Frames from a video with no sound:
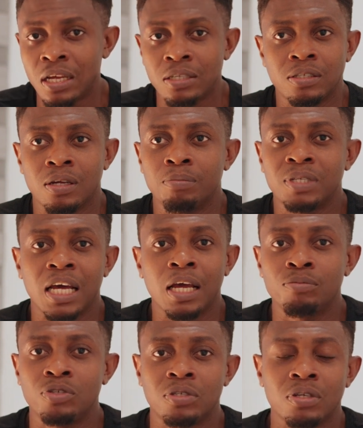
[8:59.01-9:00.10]

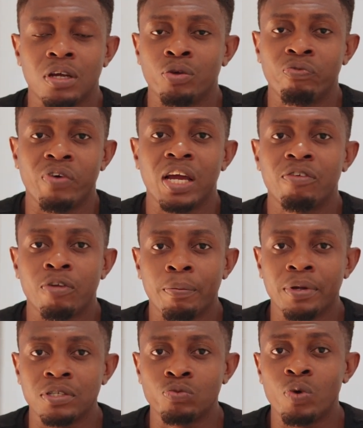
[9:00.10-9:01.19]
Sometimes you find
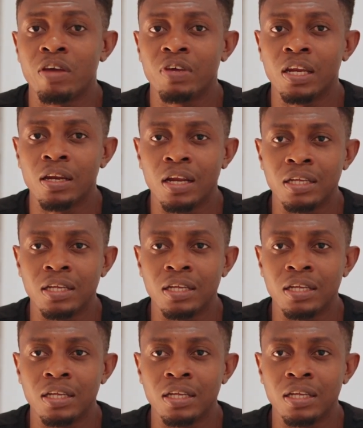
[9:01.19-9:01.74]
developers waiving,